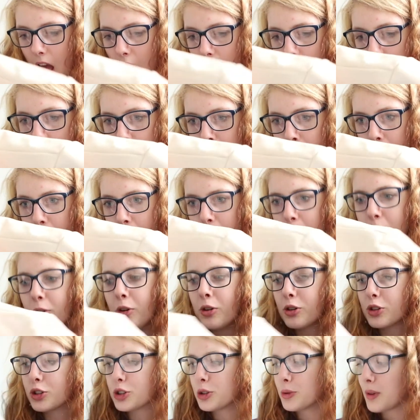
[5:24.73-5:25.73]
I'm
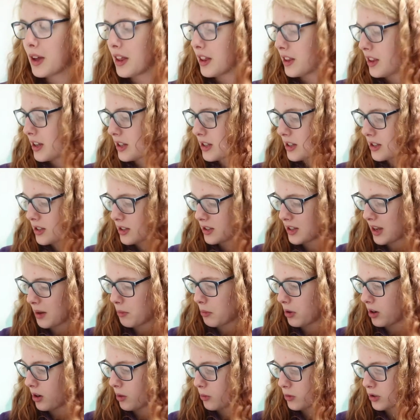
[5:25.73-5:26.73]
not sure whether this is the
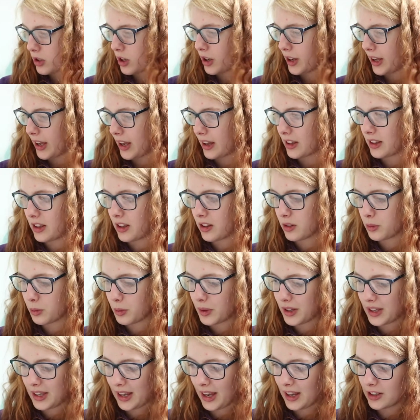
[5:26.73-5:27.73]
same one I was looking at the other
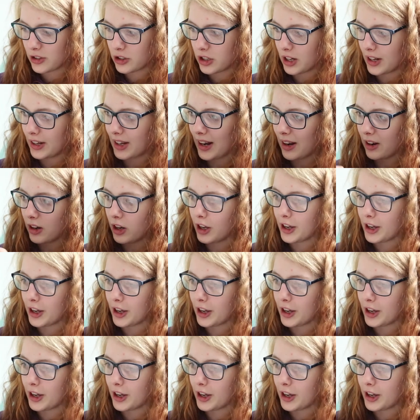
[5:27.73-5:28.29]
week, actually, now